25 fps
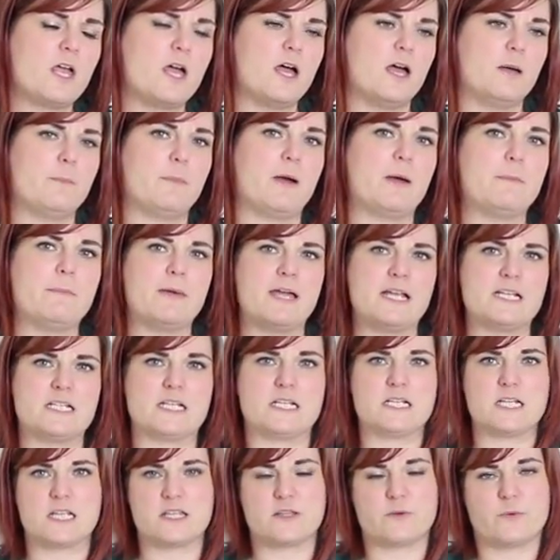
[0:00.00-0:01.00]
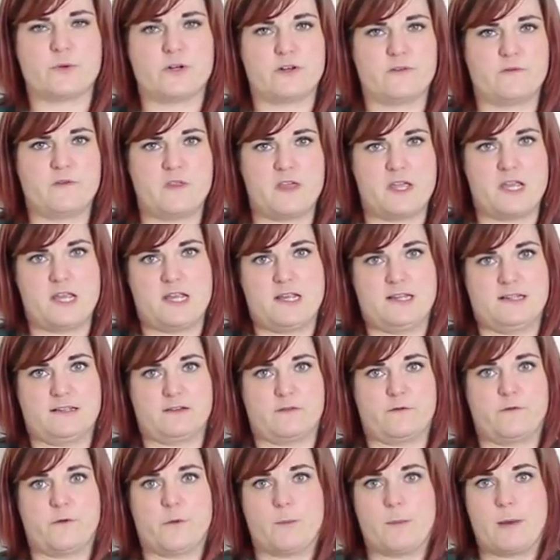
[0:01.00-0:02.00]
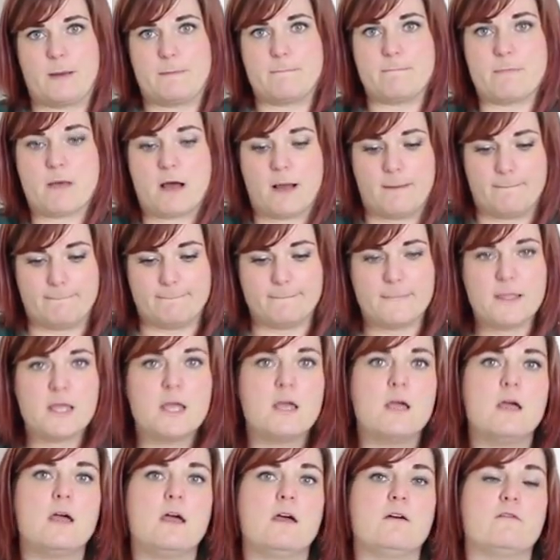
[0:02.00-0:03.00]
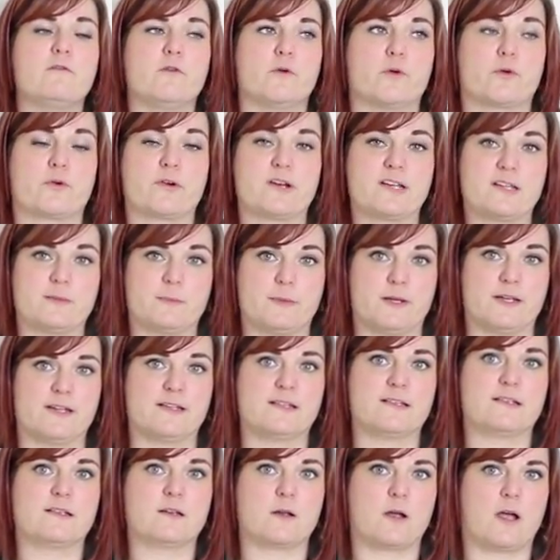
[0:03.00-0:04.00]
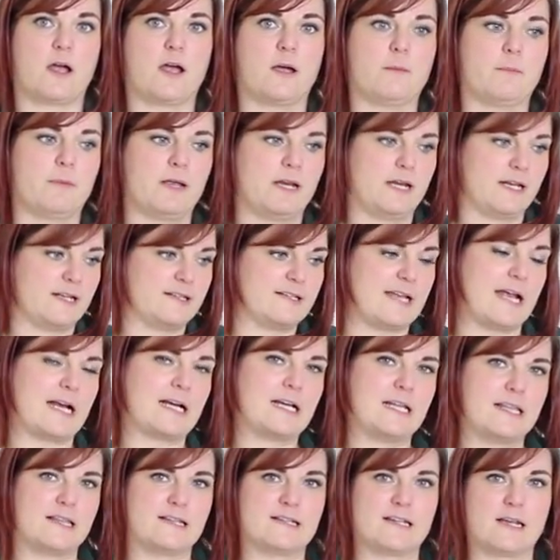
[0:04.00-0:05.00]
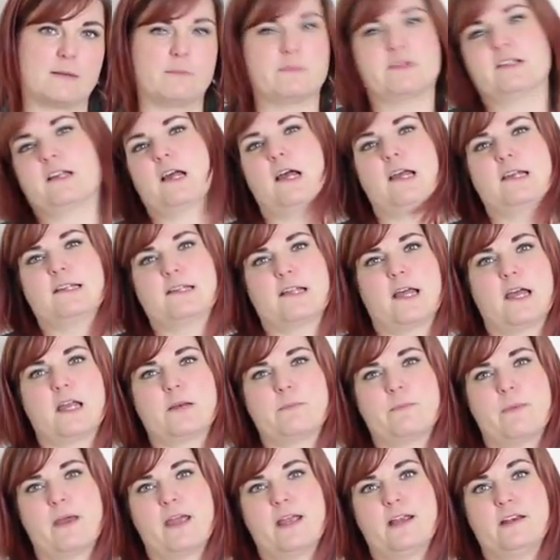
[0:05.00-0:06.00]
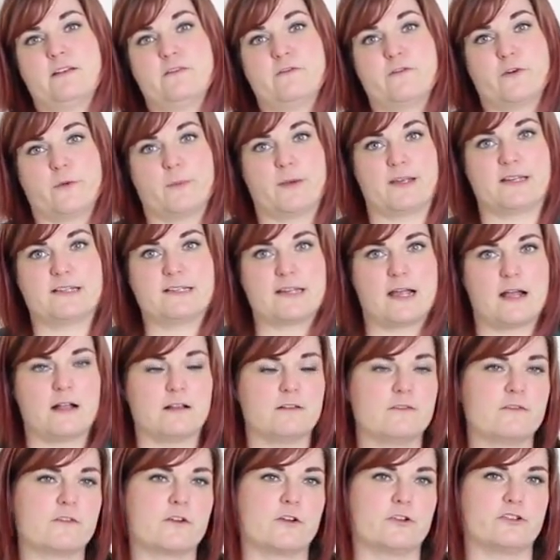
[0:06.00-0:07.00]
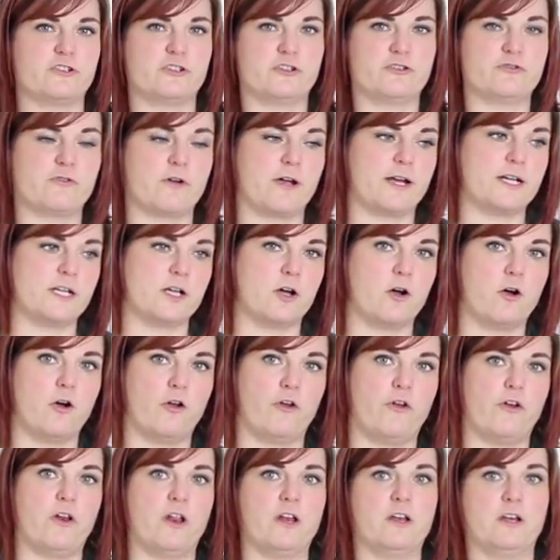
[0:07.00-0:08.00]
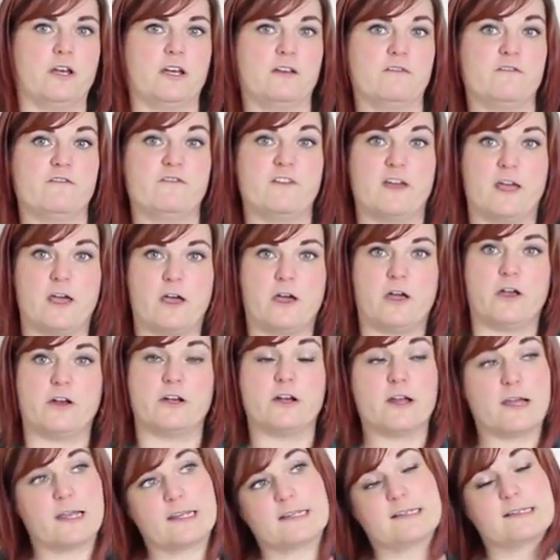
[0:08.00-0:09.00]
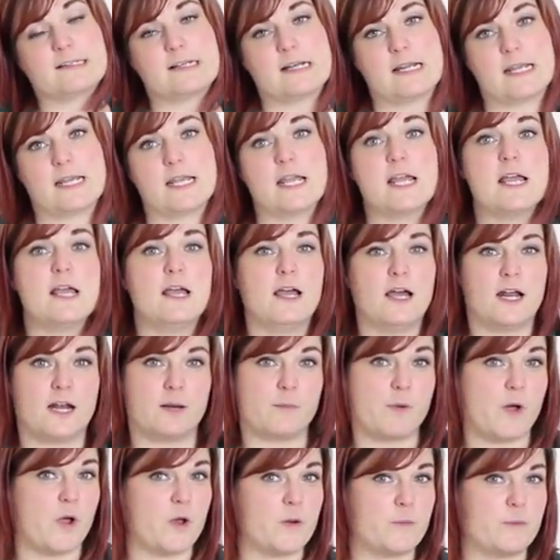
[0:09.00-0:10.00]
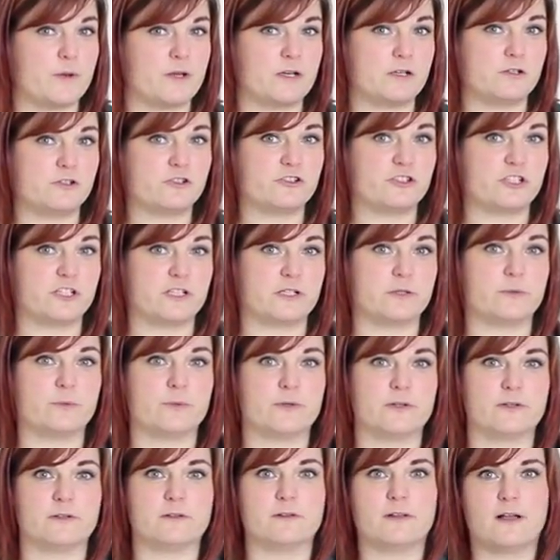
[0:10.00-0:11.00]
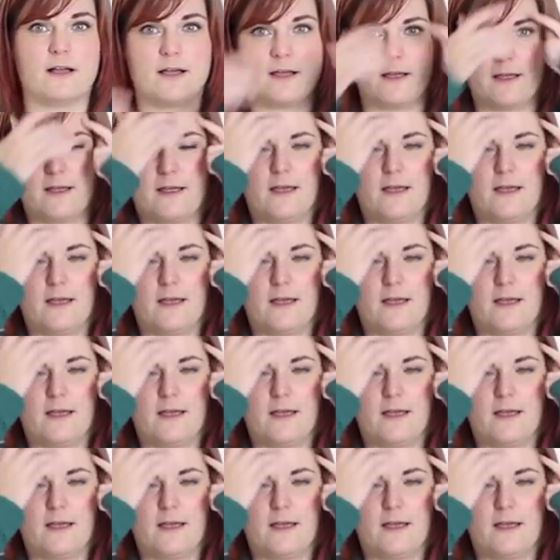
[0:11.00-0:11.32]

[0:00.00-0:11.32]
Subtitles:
I made another one of these for my mum for Christmas, in exactly the same size that I've made for myself, because she tried it on and it fit her nicely, and I'm hoping she will